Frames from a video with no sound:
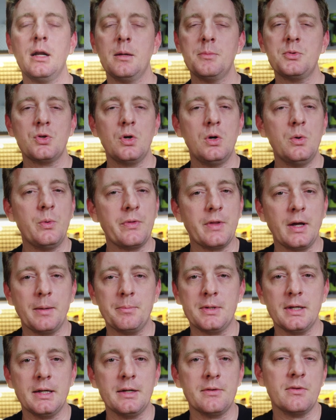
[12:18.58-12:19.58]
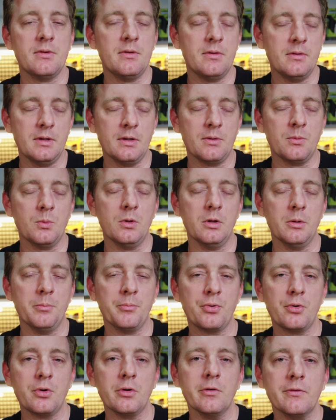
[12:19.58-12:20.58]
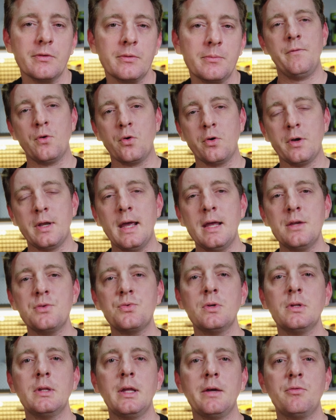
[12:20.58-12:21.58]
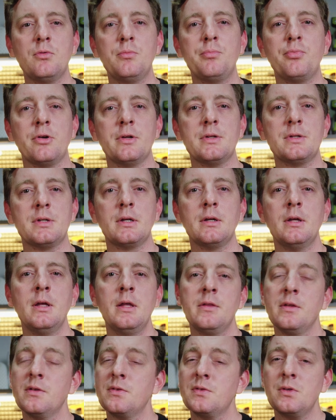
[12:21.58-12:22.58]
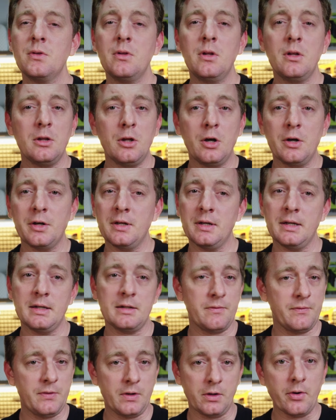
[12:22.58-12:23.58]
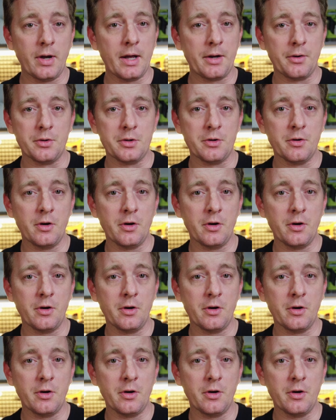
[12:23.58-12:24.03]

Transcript: and I'm sure with updates this will improve. For an entry-level printer, there's still a lot you need to figure out on